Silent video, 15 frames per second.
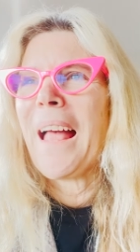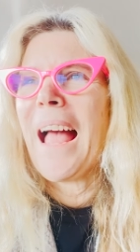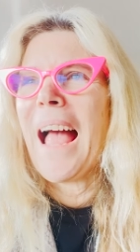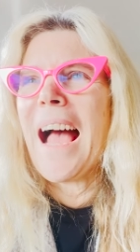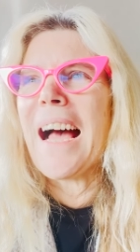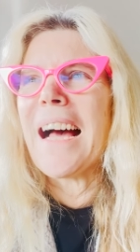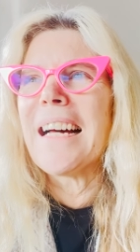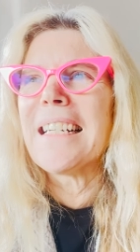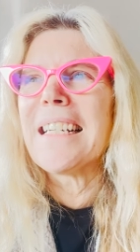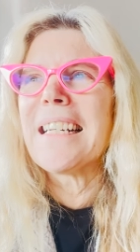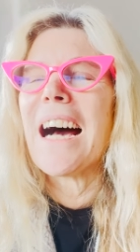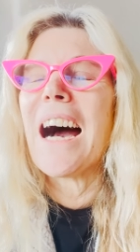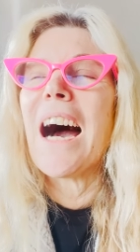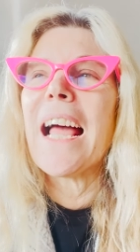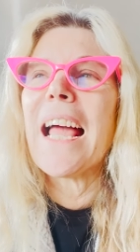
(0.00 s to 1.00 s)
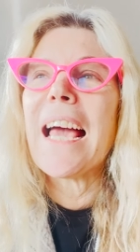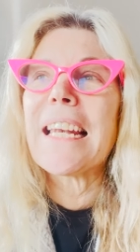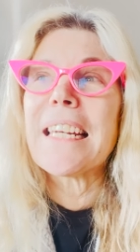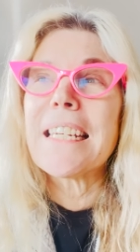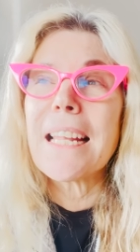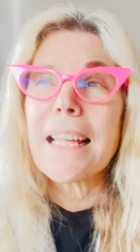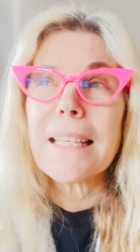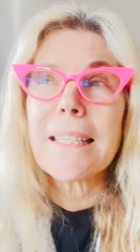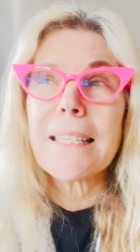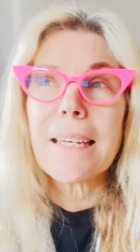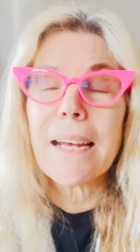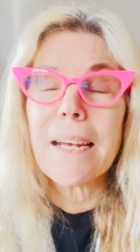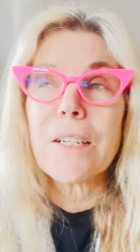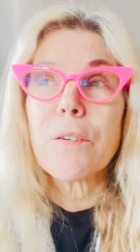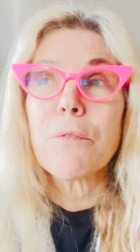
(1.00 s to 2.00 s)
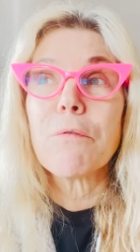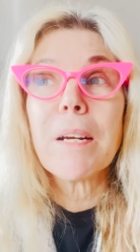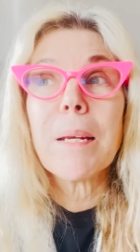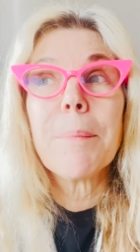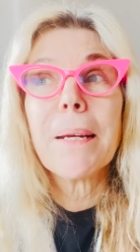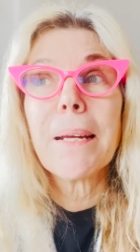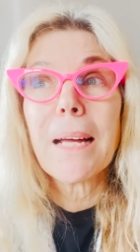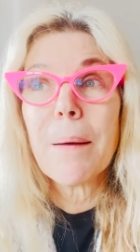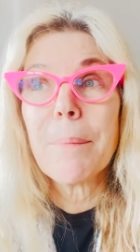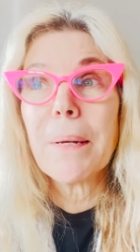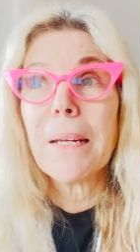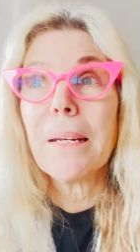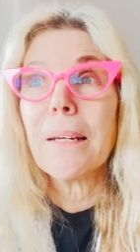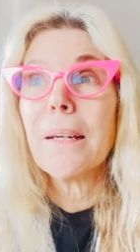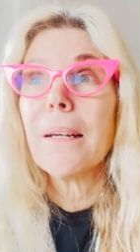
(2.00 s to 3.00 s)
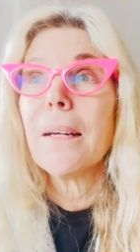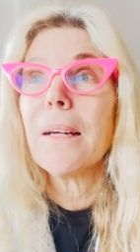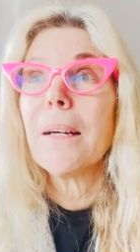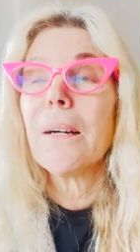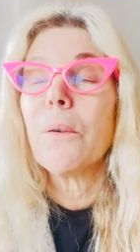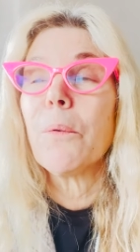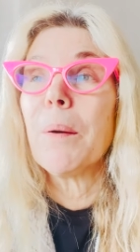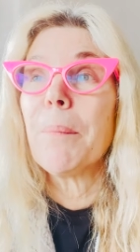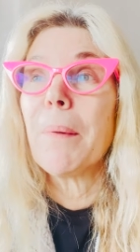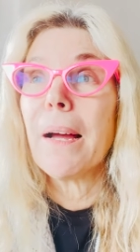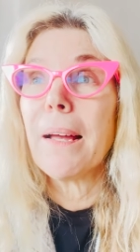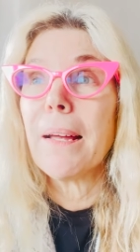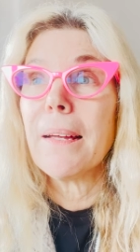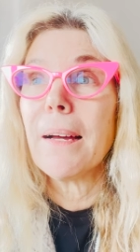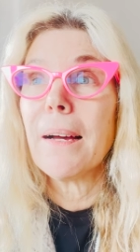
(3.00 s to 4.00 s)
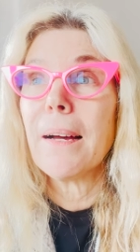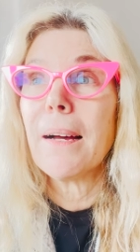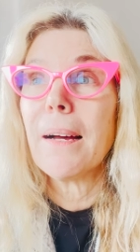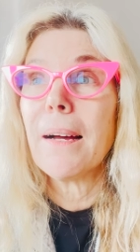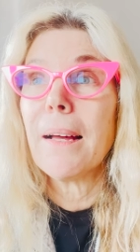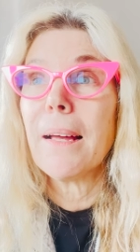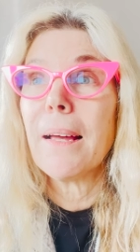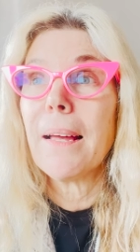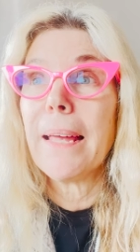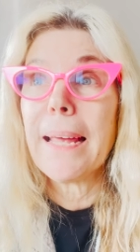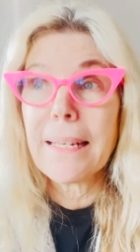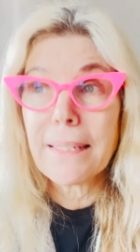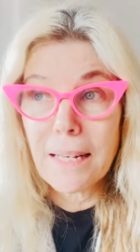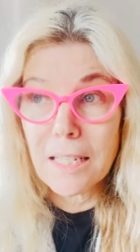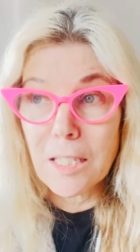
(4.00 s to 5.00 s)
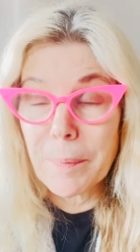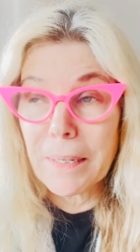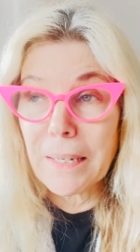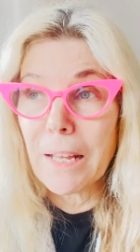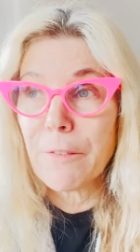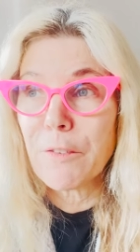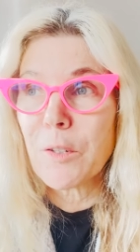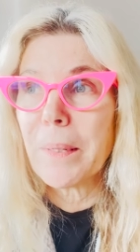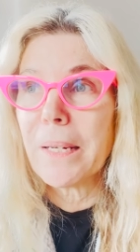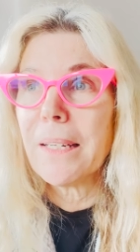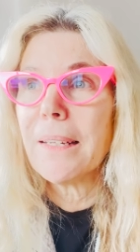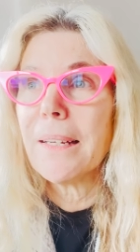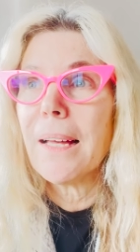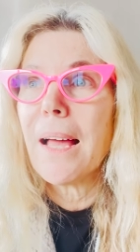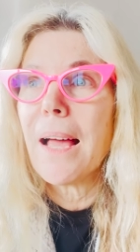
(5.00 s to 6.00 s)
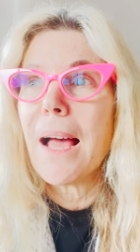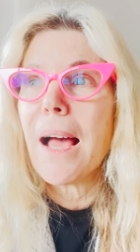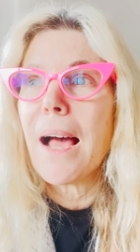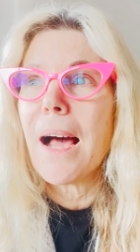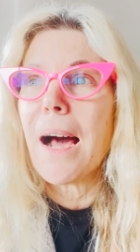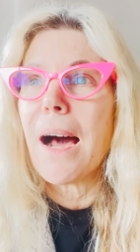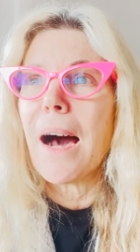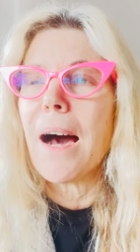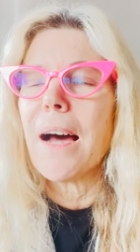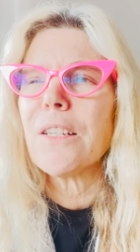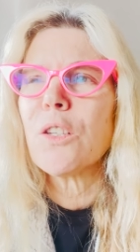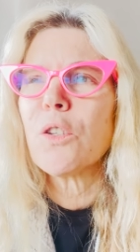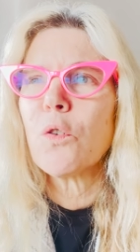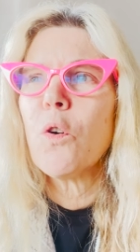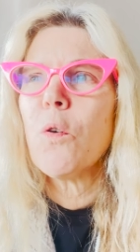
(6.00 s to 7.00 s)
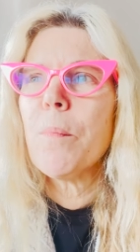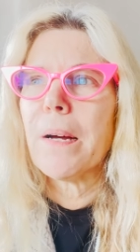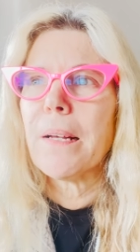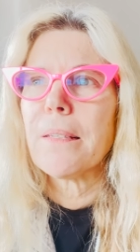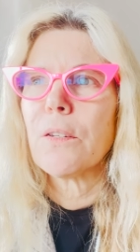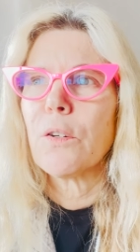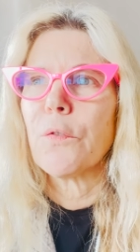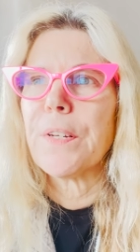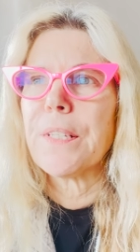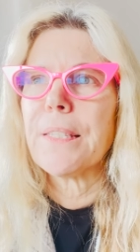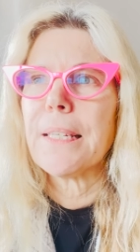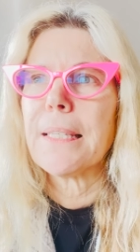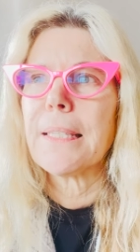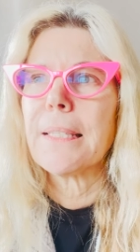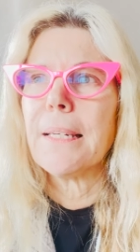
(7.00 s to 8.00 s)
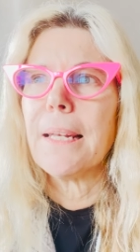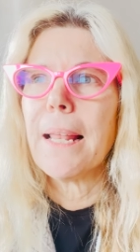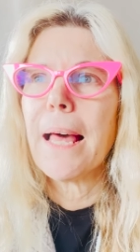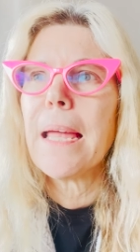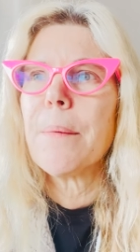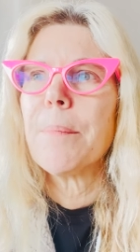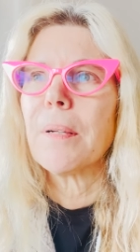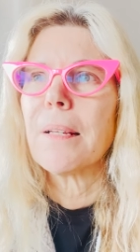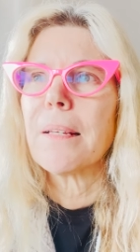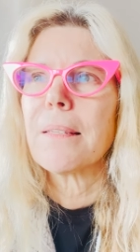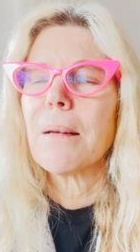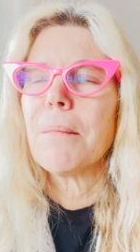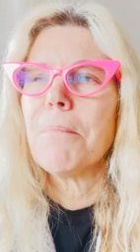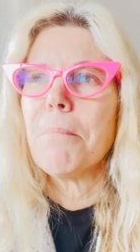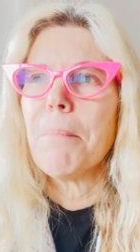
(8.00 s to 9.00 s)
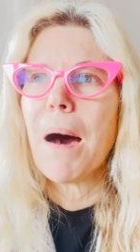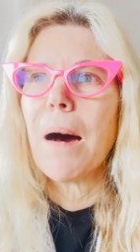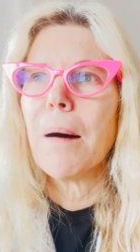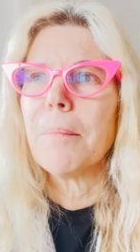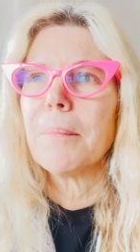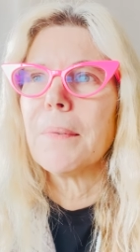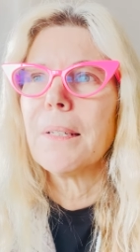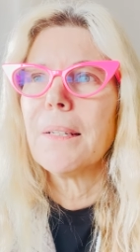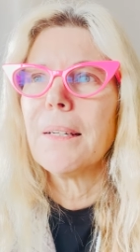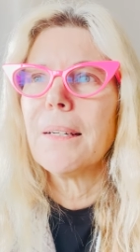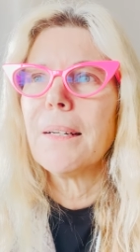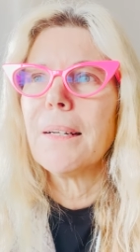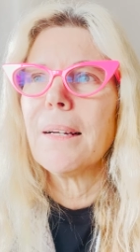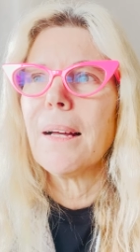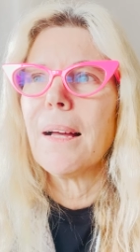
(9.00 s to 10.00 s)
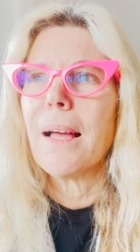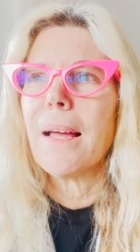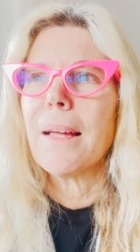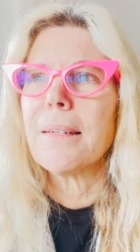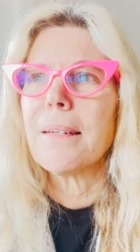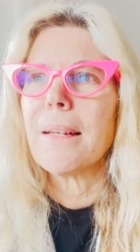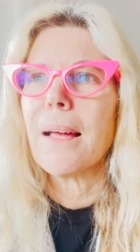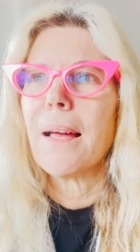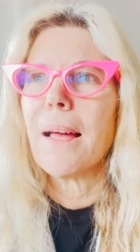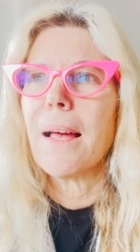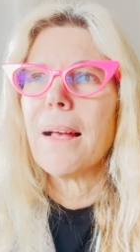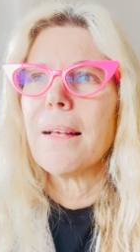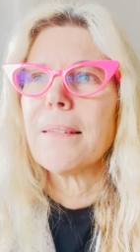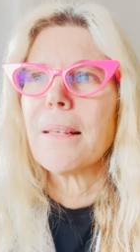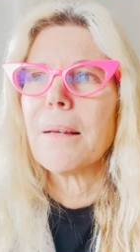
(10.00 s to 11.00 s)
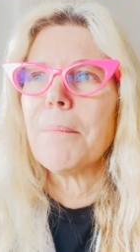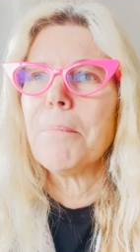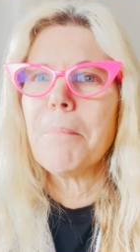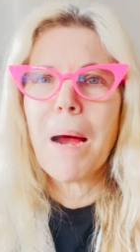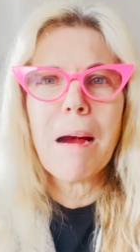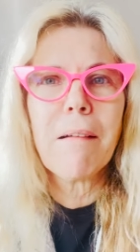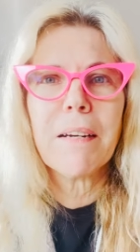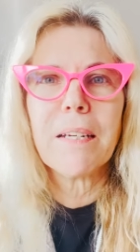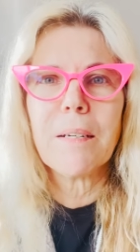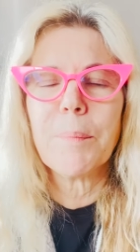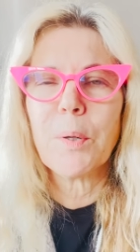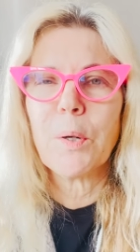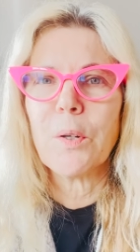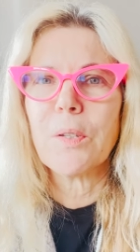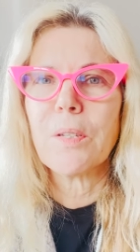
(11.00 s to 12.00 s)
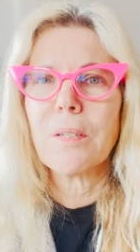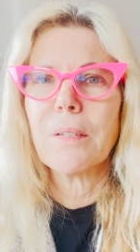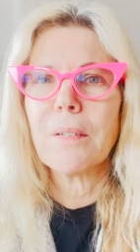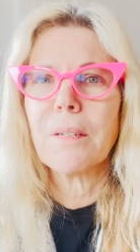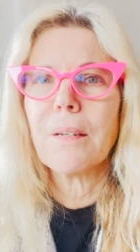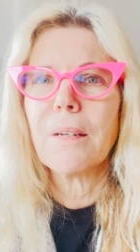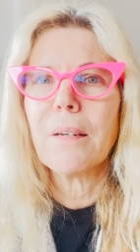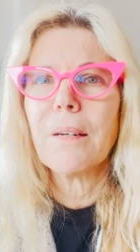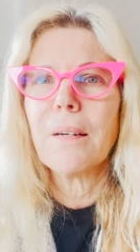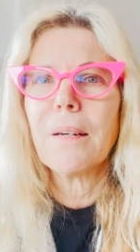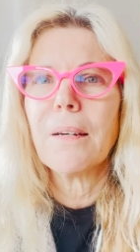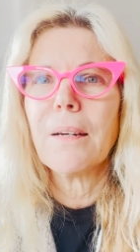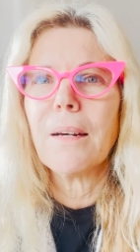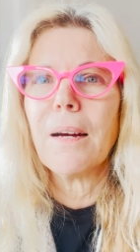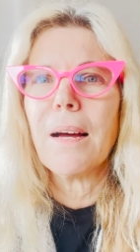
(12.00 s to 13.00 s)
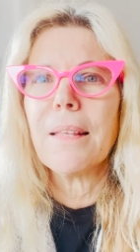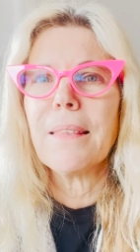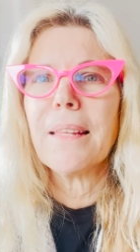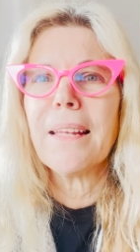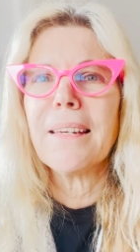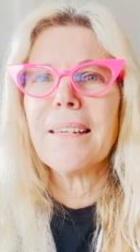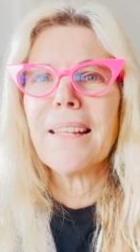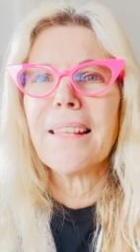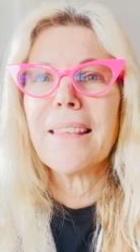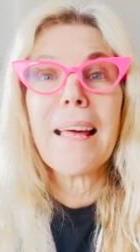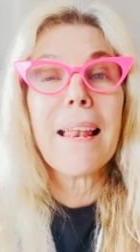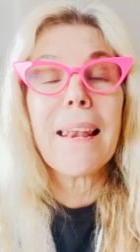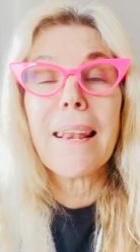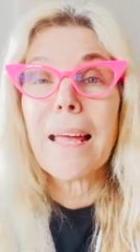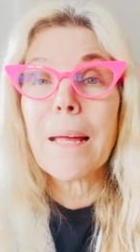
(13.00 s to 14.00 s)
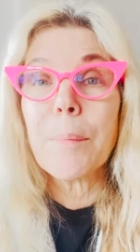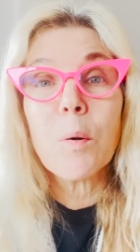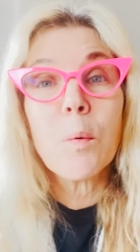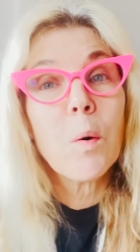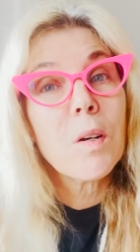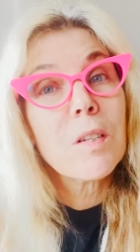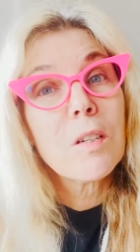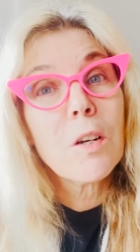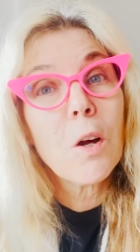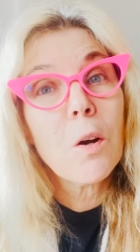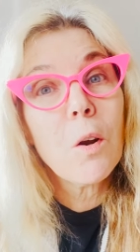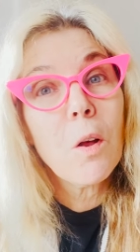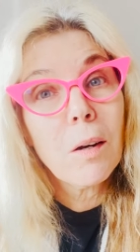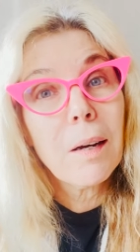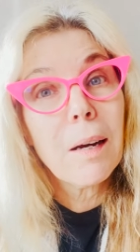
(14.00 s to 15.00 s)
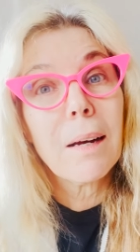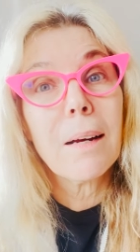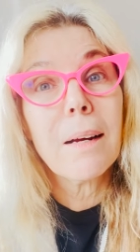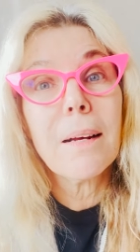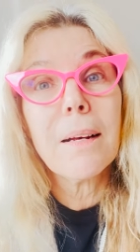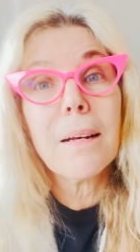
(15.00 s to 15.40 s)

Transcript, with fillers: And I had another stage of re-becoming when my ex-husband left me. I saw myself as this label, as a mum and as a married person. And then that label was no longer.